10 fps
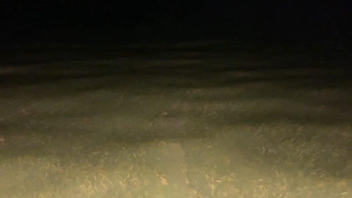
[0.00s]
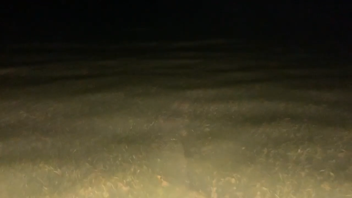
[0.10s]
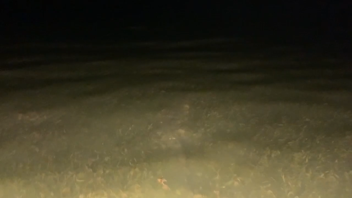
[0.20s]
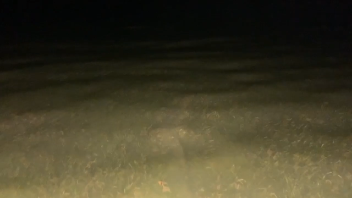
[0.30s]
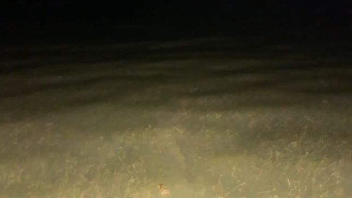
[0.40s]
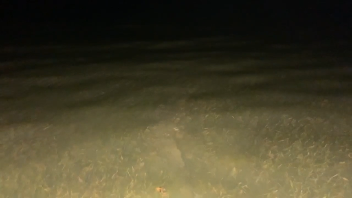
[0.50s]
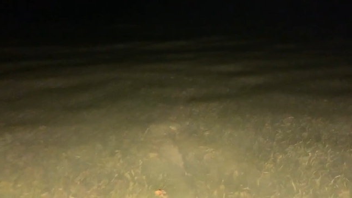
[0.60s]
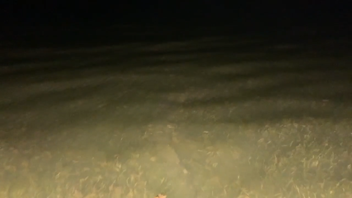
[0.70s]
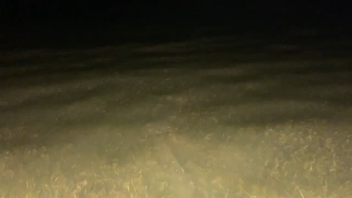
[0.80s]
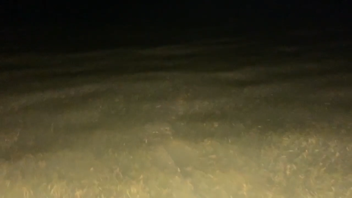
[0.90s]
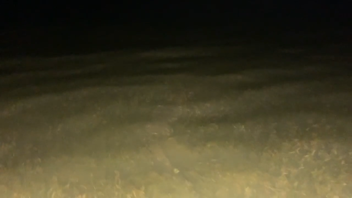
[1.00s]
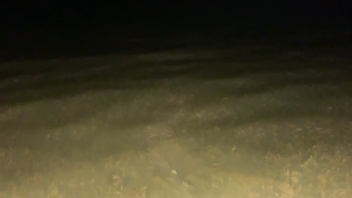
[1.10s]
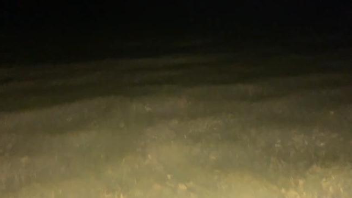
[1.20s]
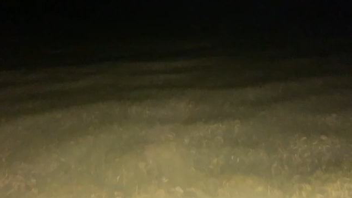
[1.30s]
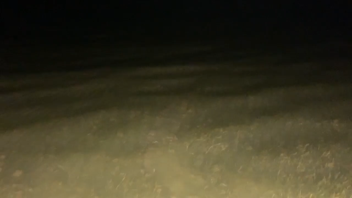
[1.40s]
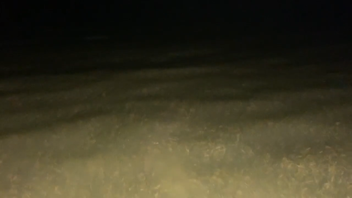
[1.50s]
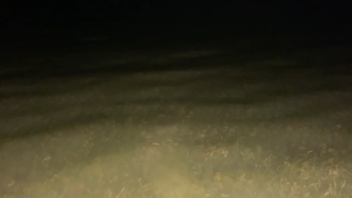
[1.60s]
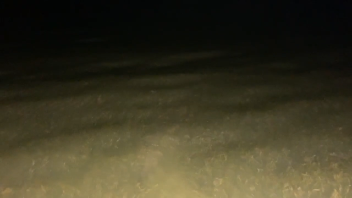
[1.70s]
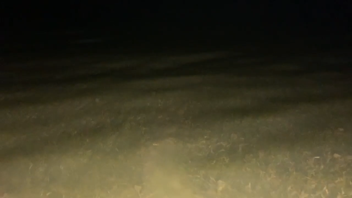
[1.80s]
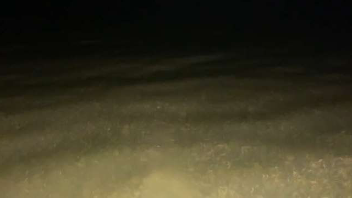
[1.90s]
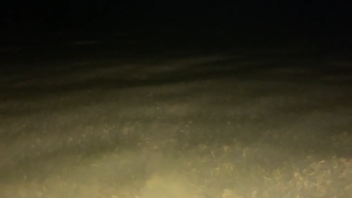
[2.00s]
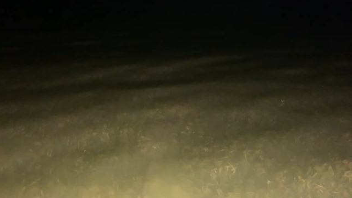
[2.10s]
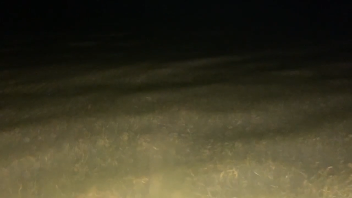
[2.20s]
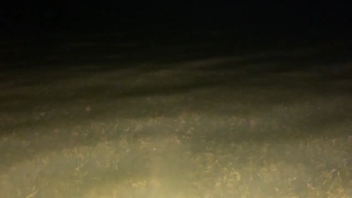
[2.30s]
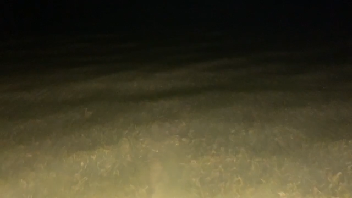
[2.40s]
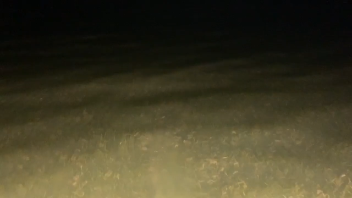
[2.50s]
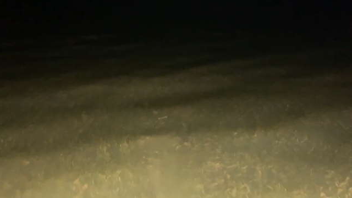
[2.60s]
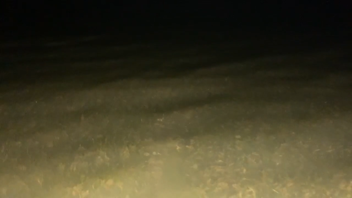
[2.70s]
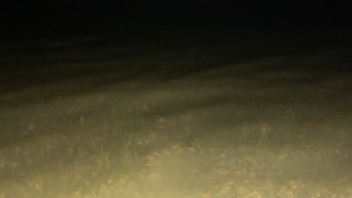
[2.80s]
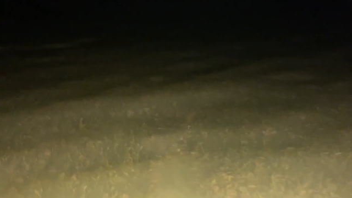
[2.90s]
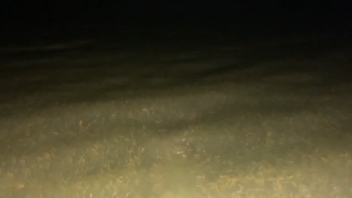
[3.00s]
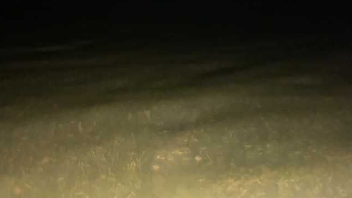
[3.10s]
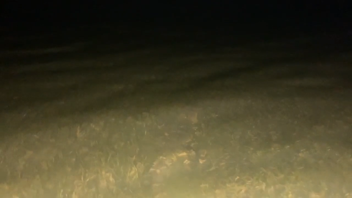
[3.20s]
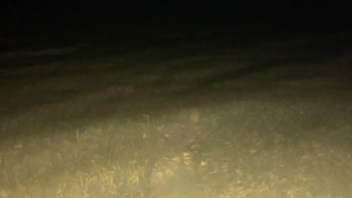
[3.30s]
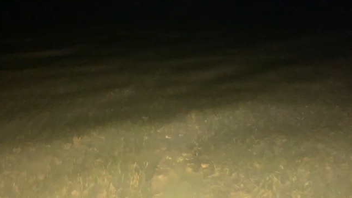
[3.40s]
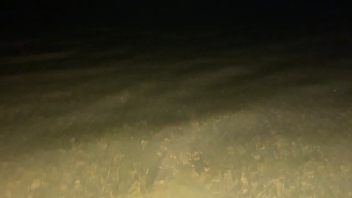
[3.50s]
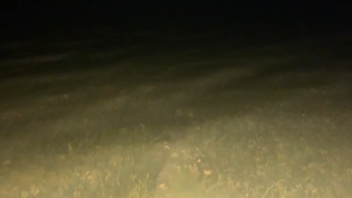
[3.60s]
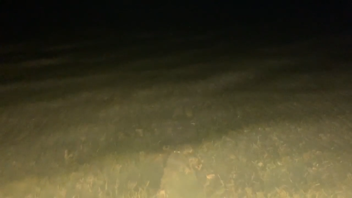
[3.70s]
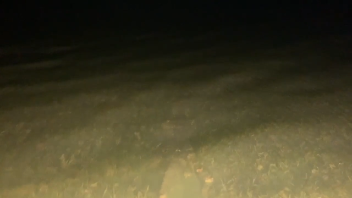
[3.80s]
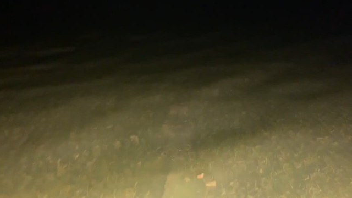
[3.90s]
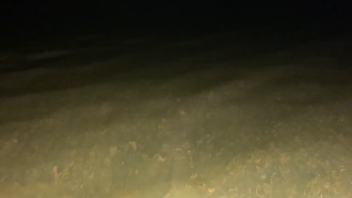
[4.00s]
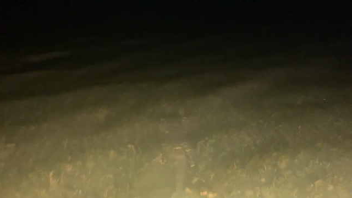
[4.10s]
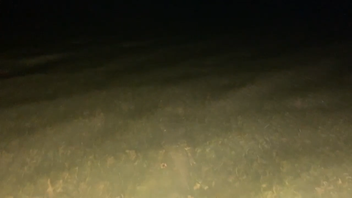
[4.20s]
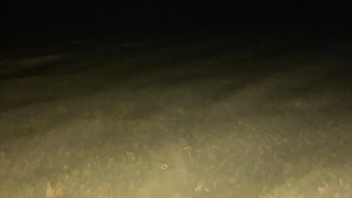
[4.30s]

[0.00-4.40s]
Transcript: Nobody's mouth can be seen.